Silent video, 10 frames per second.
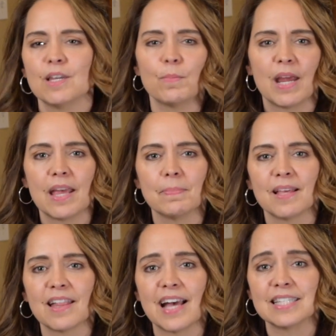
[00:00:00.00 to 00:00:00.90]
to break up the
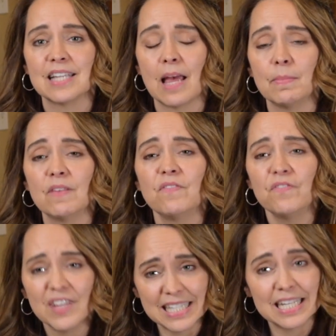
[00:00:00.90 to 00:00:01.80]
class time and
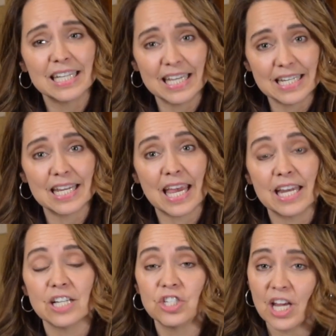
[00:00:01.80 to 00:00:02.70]
physically
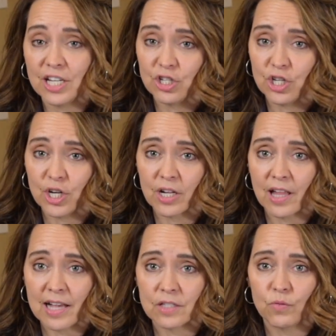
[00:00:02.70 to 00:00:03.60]
indicate a change to your
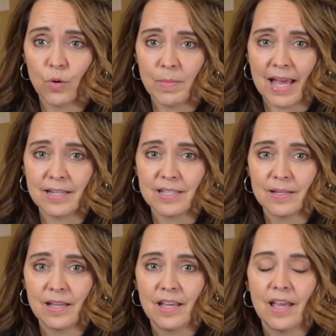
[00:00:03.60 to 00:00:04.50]
class format.
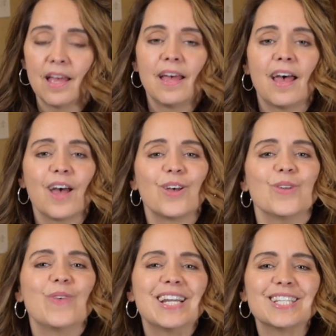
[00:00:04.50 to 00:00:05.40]
A
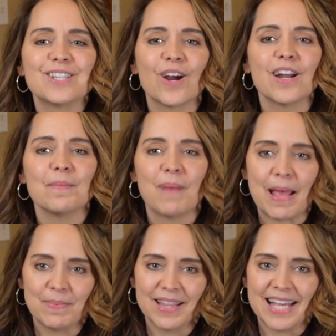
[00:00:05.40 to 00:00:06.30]
good way to start a
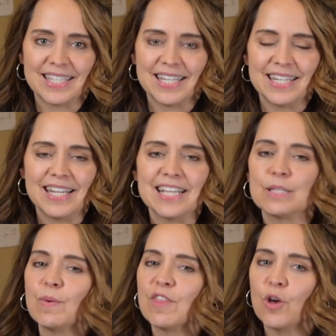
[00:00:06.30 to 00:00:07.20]
Bible lesson
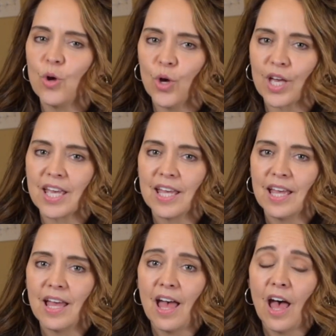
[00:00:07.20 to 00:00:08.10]
is with a hook.
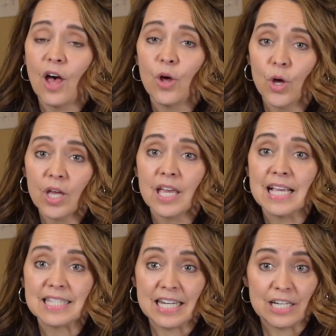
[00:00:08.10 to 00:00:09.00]
A hook
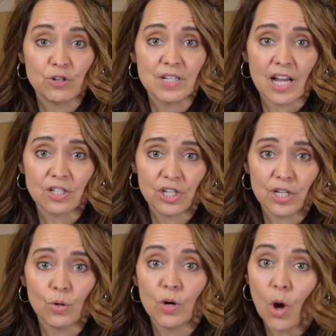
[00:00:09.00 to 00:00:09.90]
is an
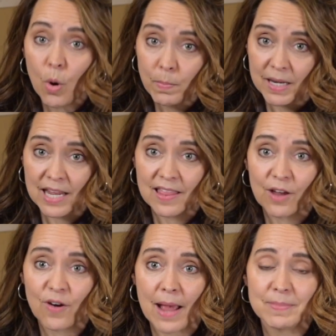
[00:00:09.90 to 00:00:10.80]
introduction or opening
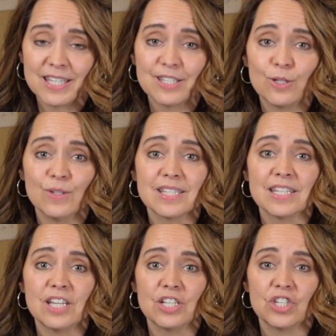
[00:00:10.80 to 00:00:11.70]
that grabs the student's
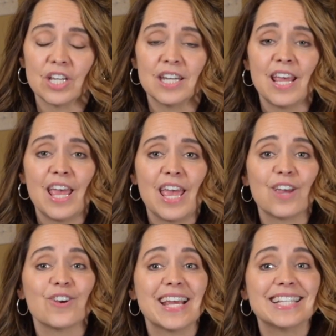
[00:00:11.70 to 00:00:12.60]
attention and
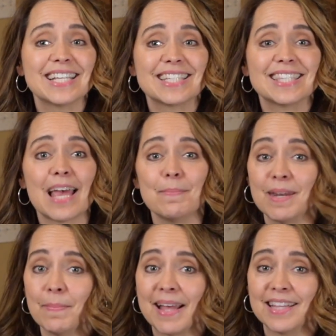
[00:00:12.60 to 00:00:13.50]
creates
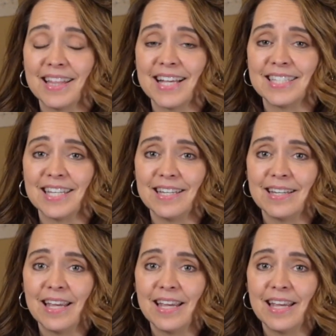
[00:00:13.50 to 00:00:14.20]
excitement about the lesson.